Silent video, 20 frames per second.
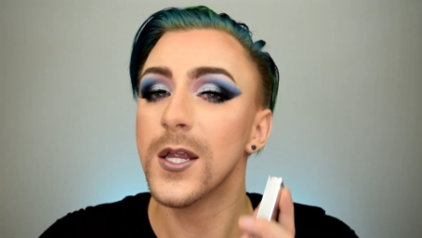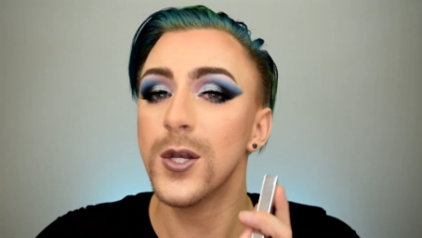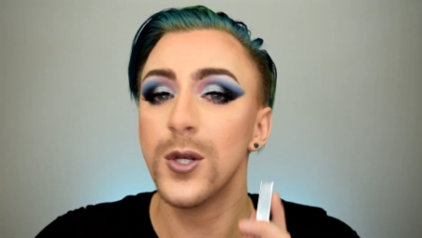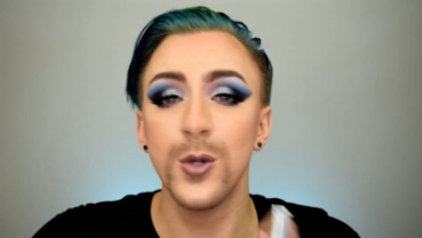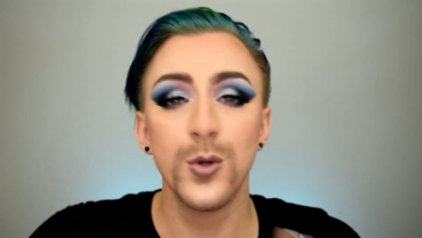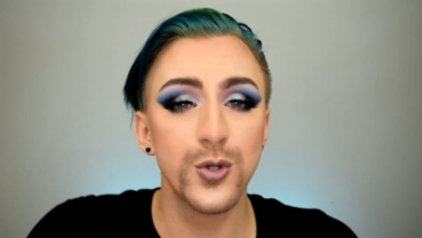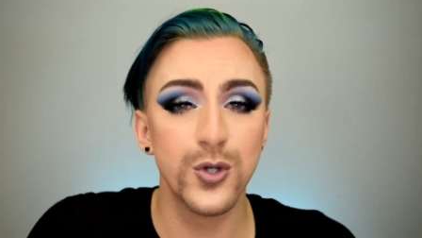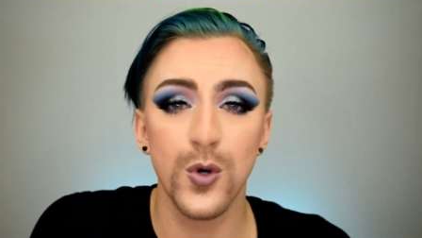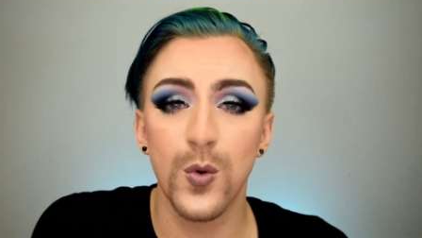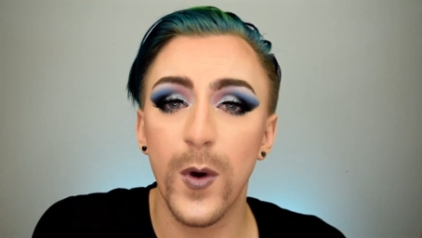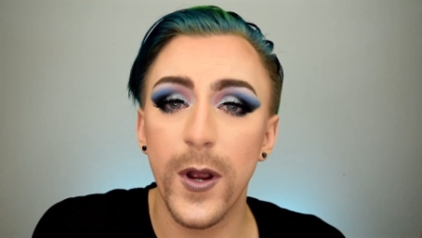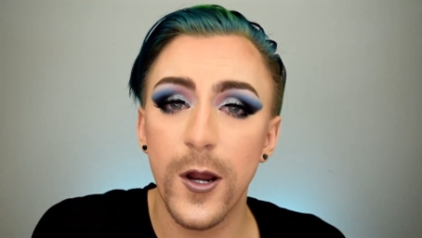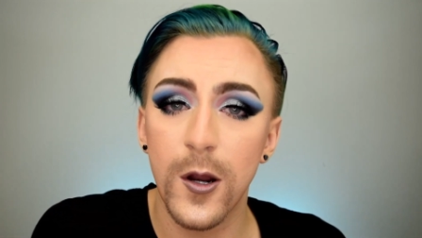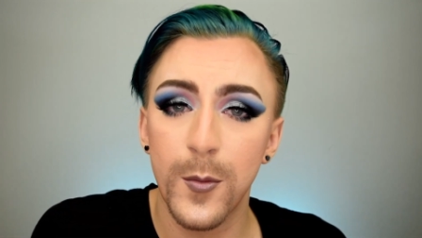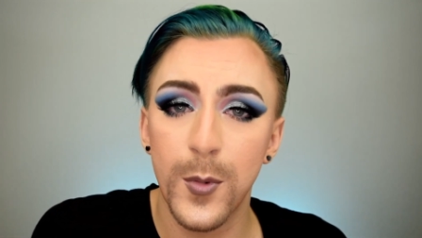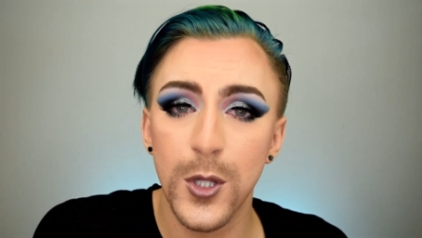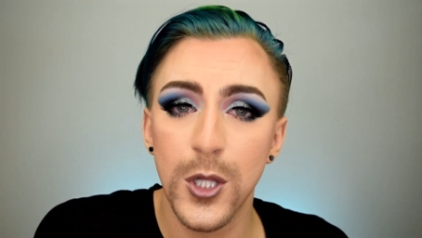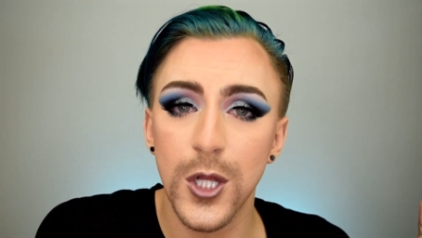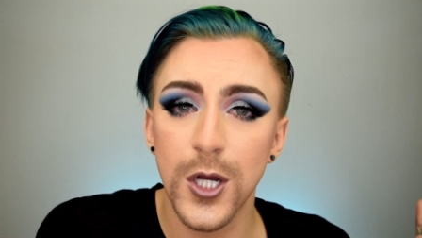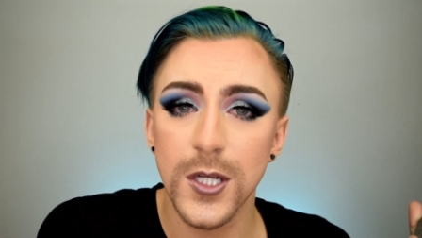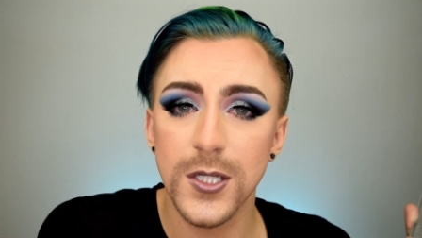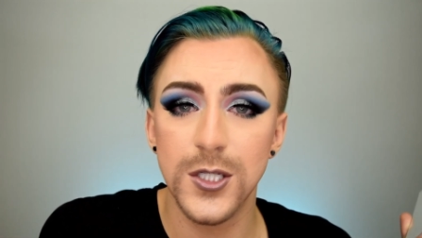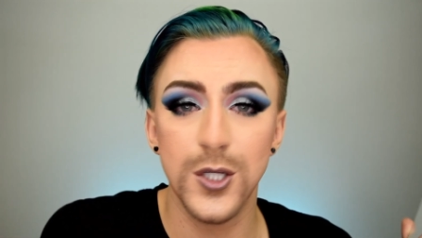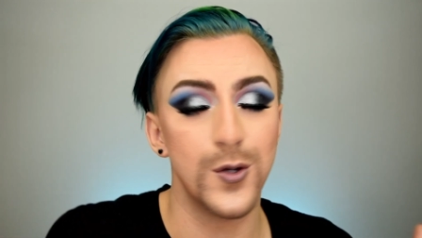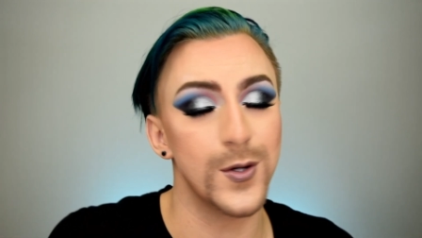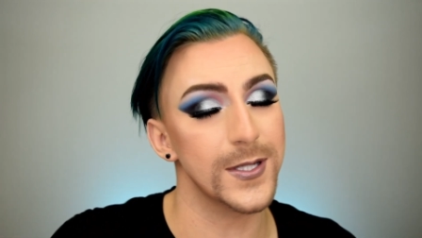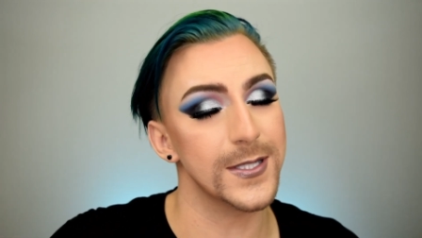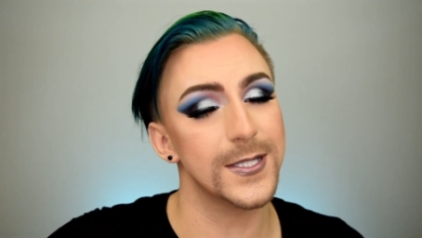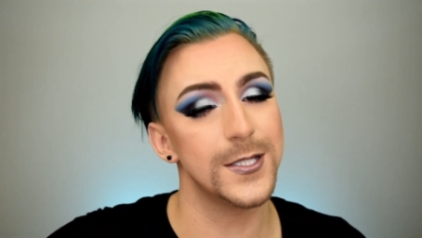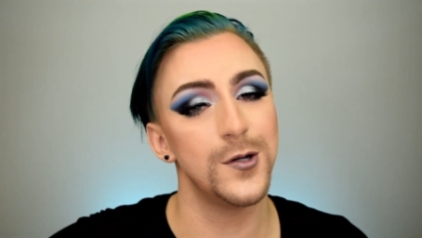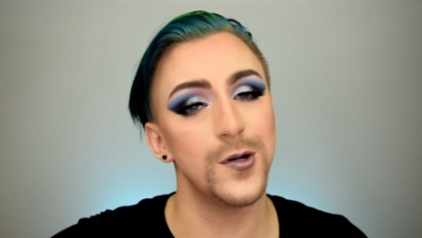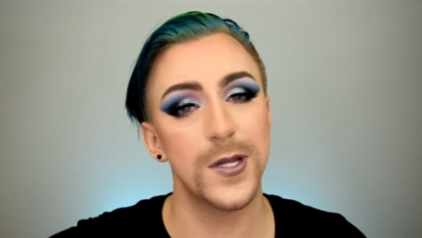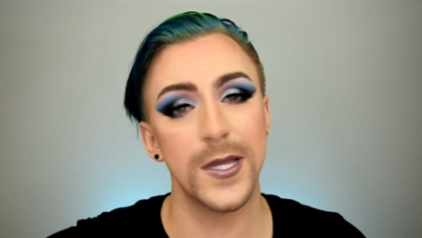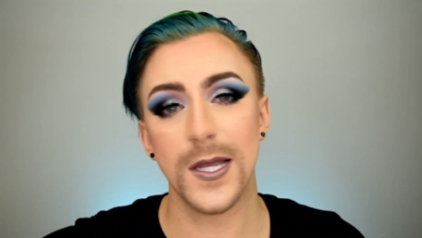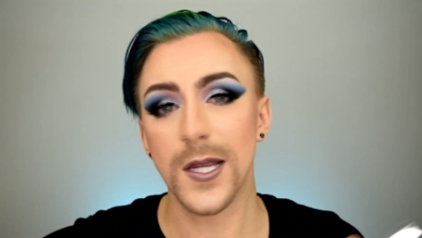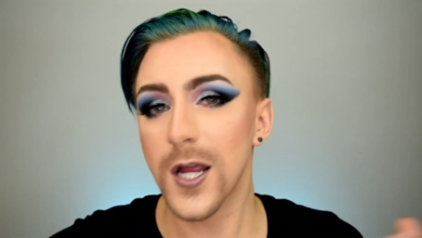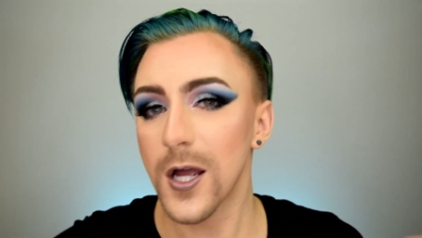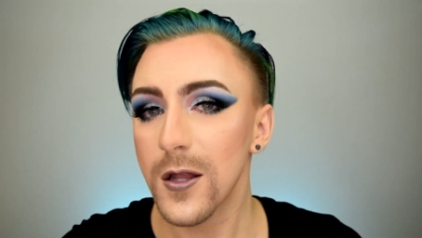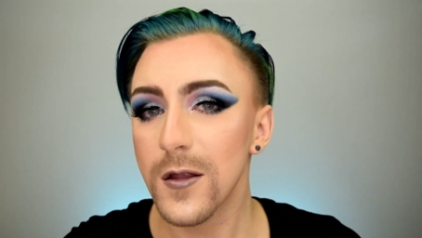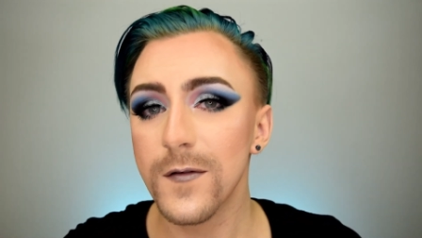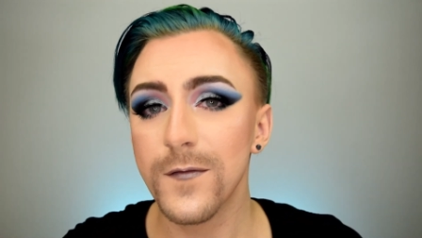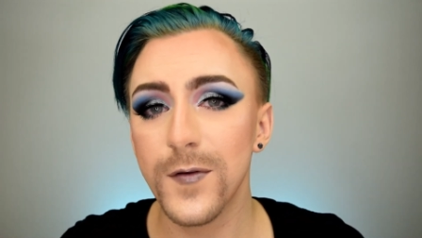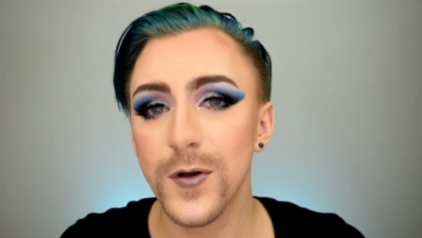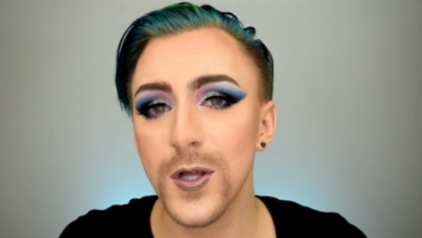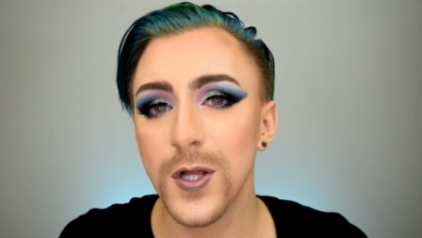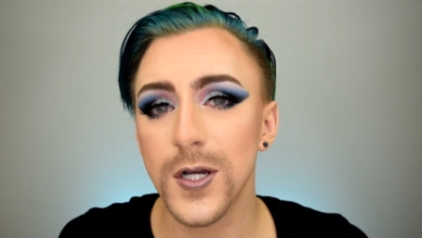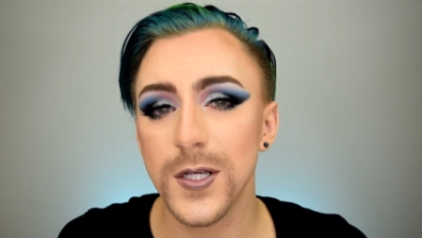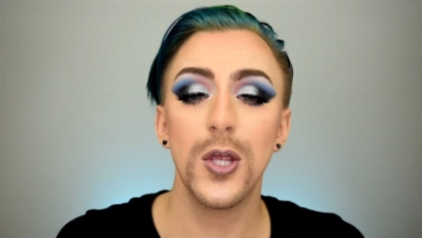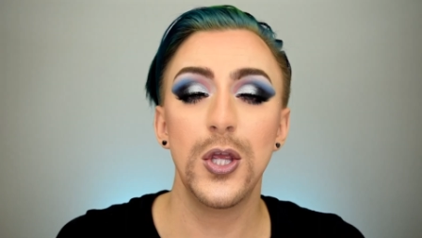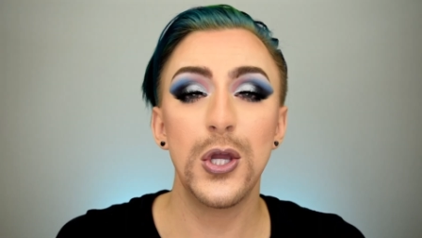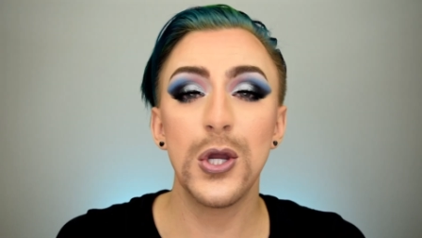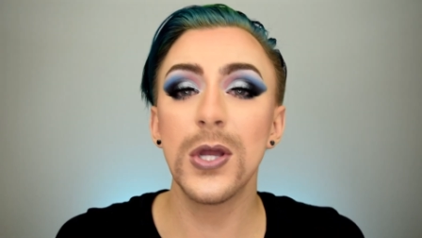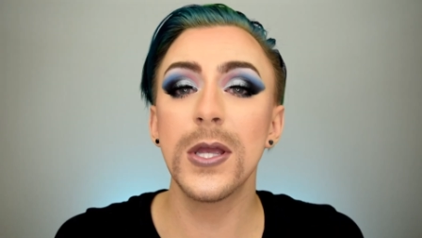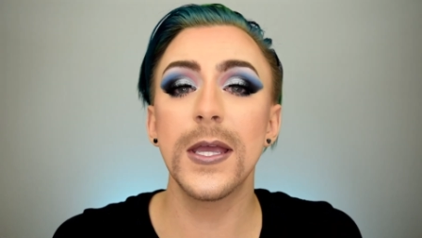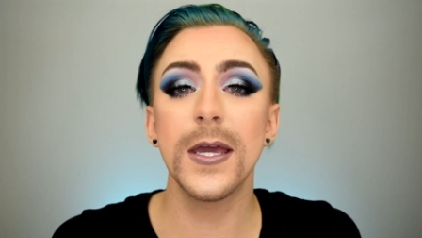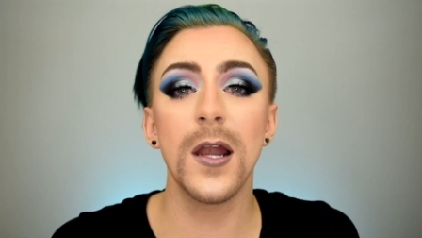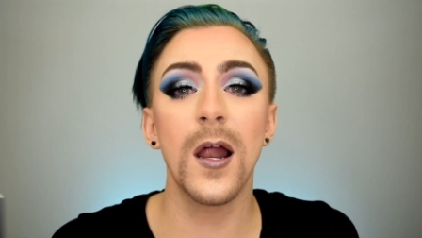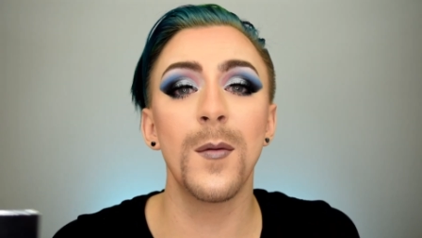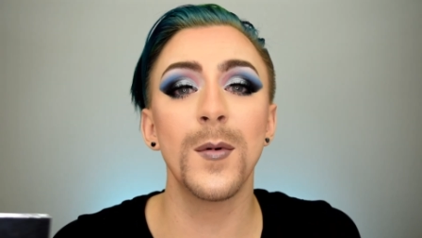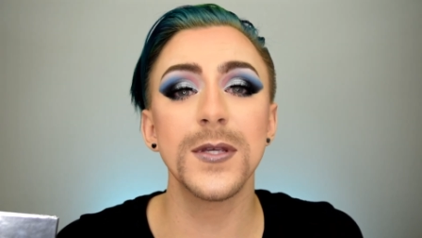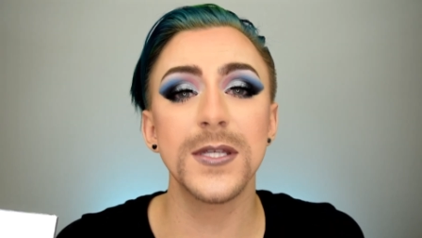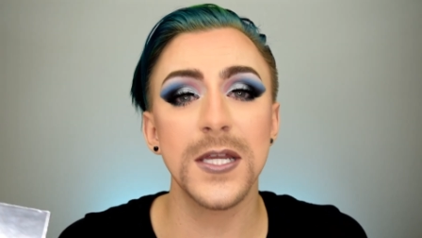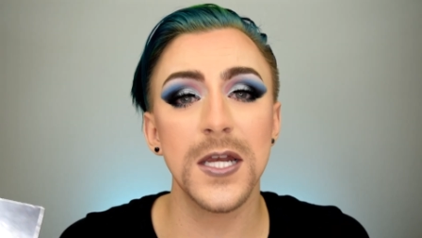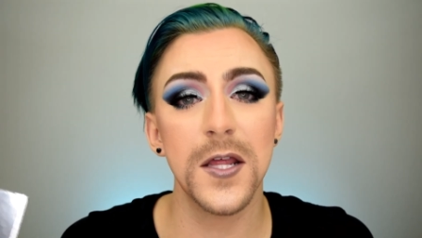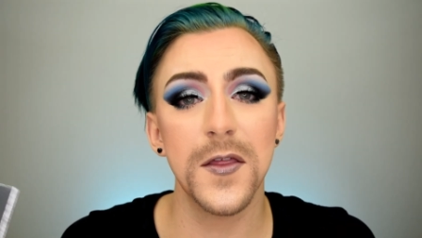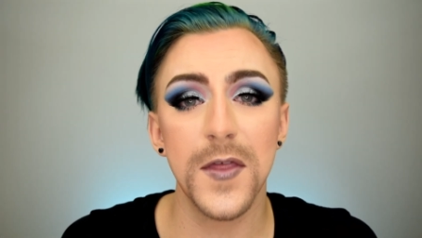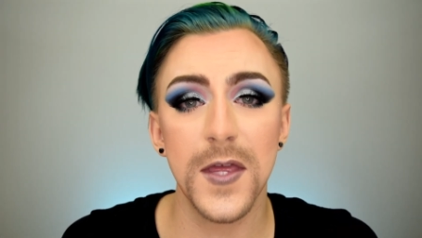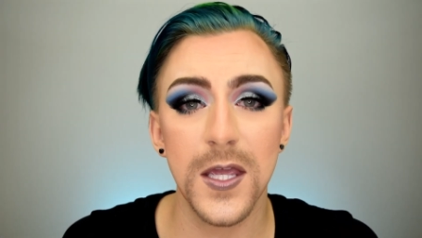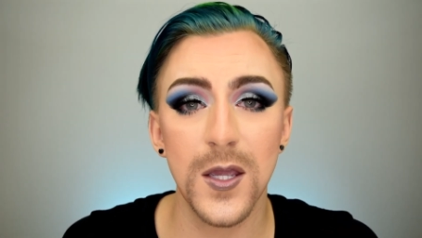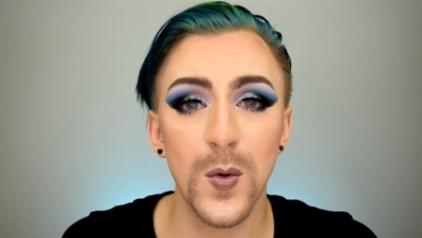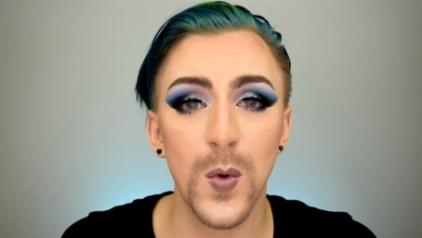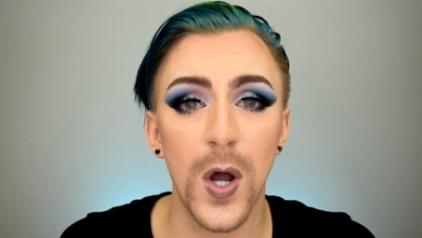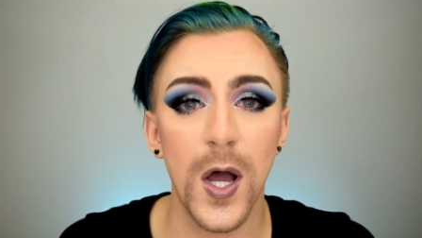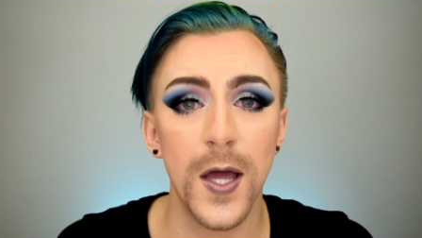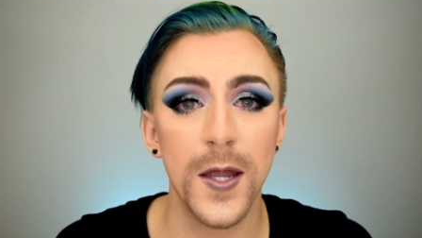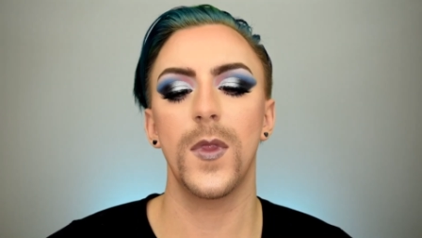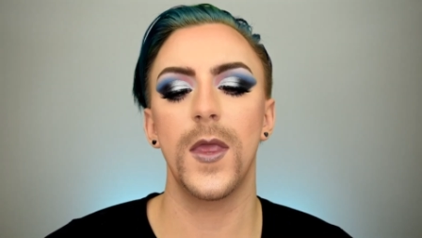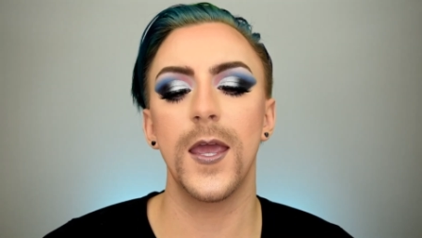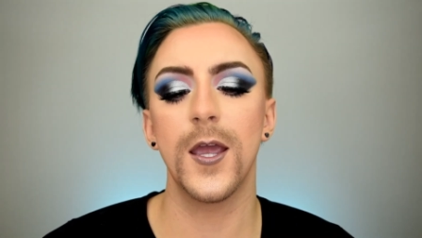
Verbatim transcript: neutral wearable looks, you can still get colorful looks, you can get almost anything you want.